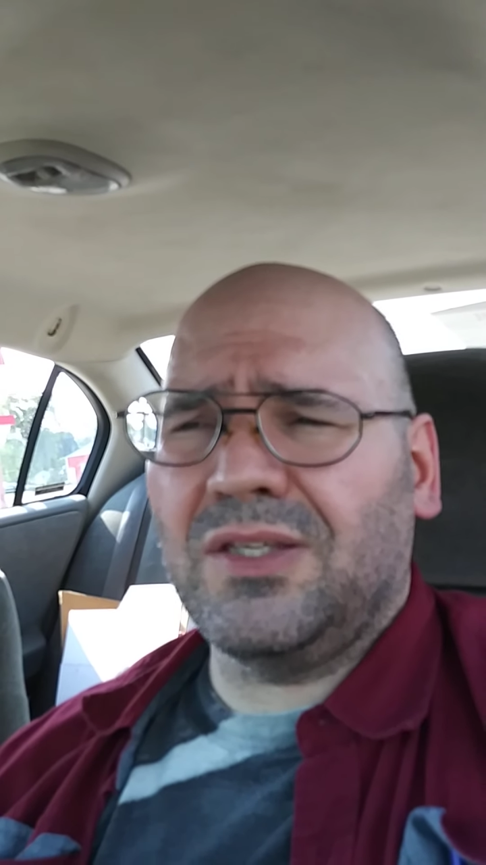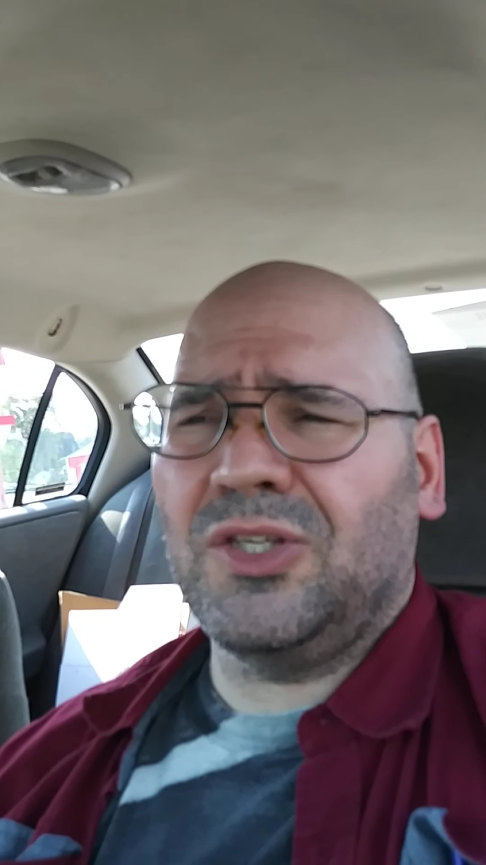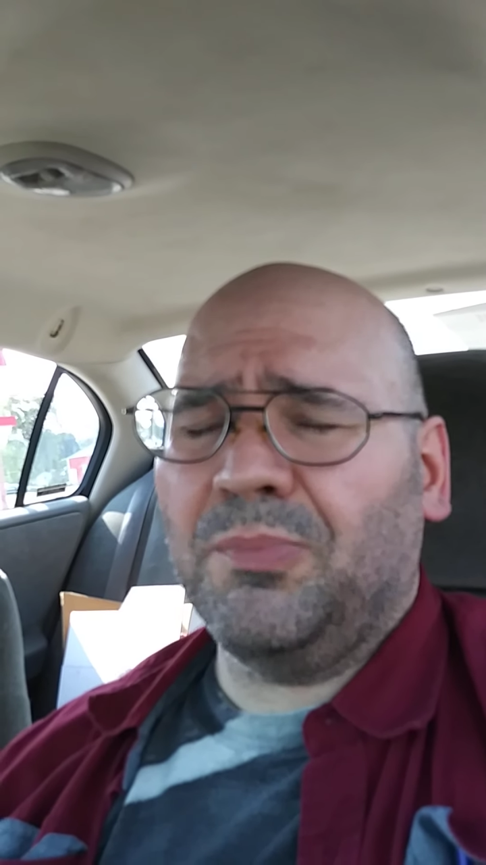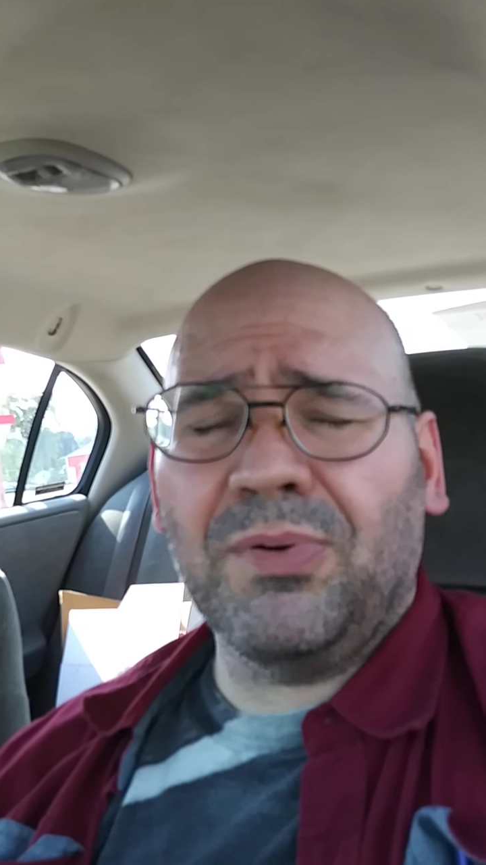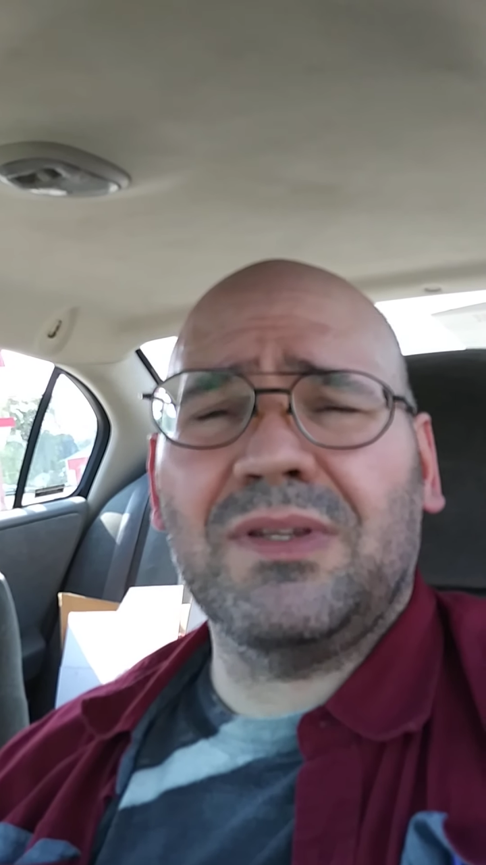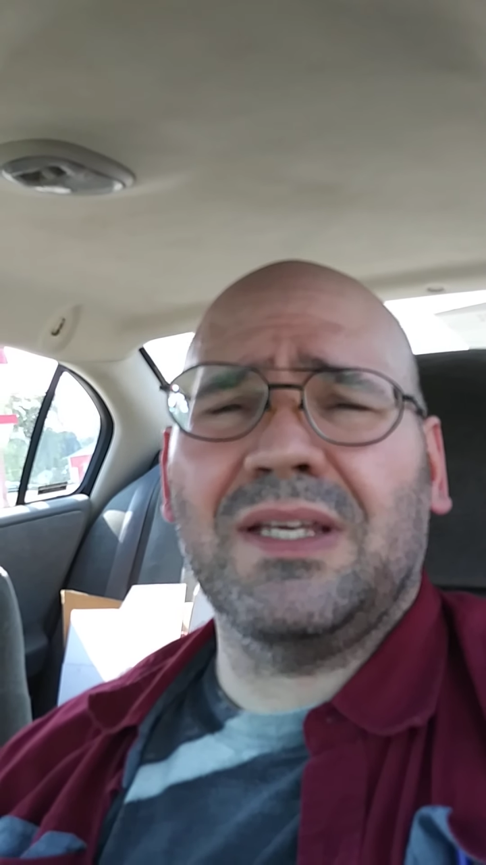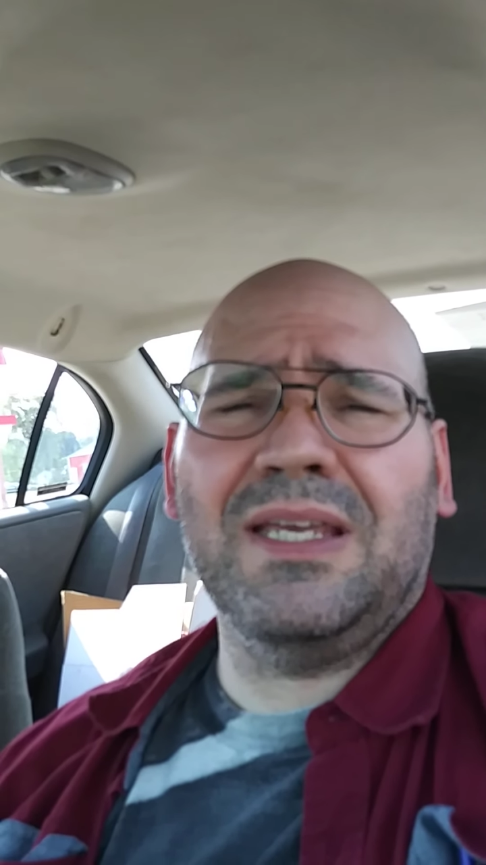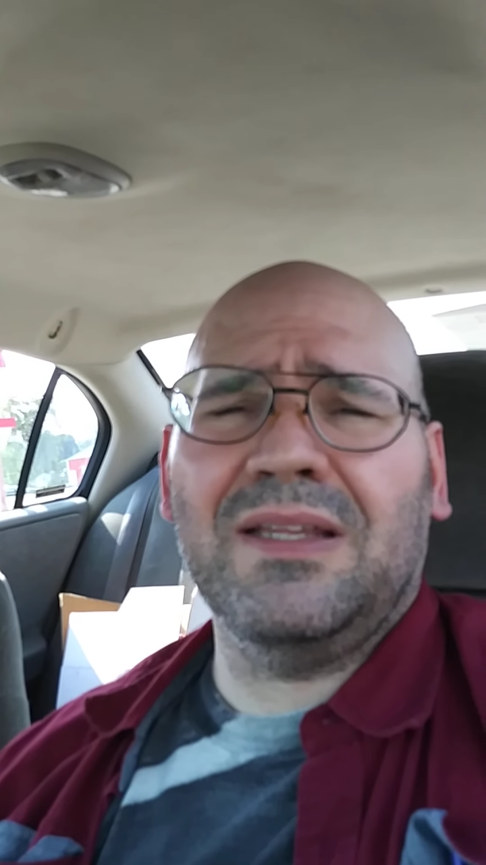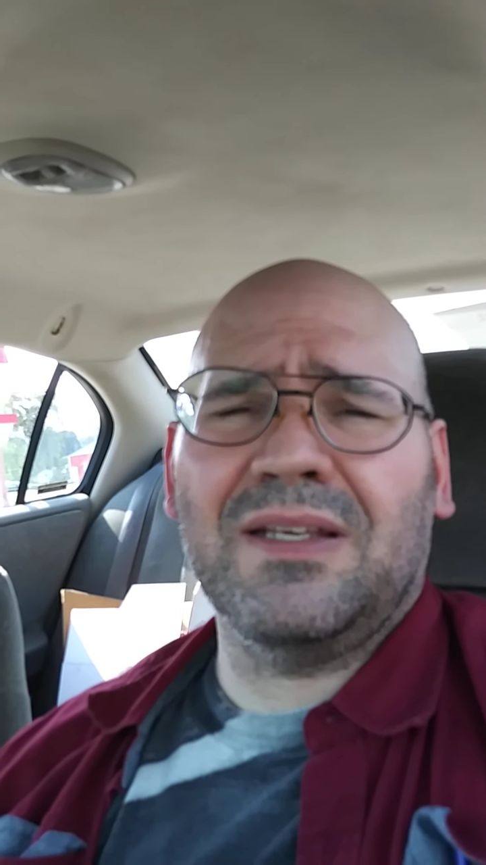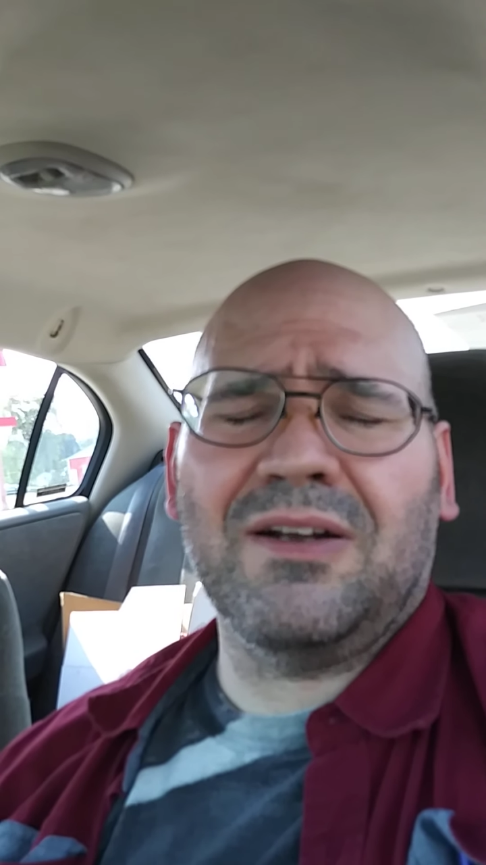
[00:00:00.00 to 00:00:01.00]
You put the
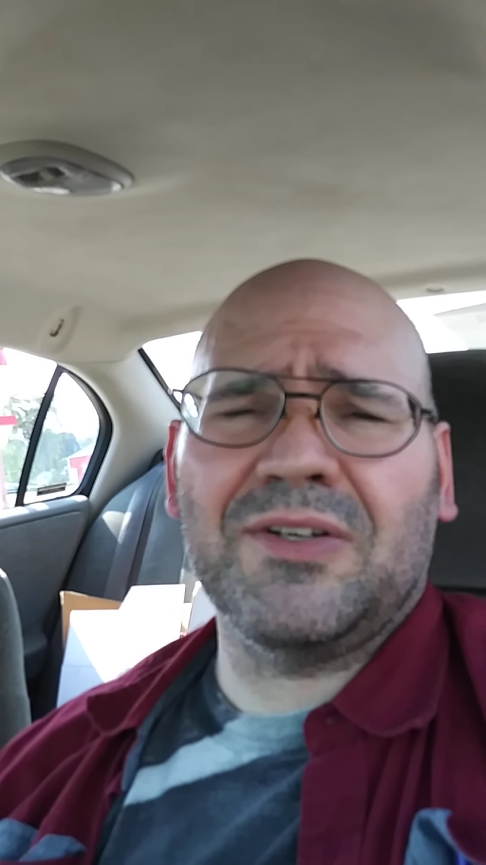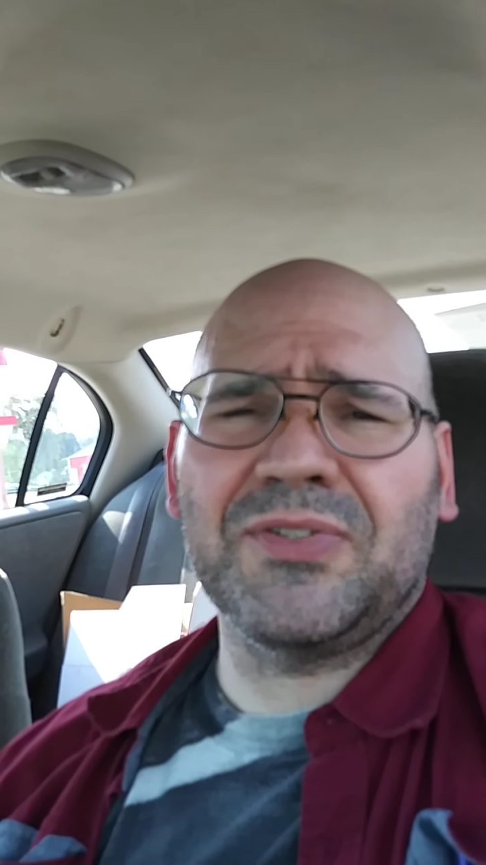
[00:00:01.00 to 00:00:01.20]
kid in the car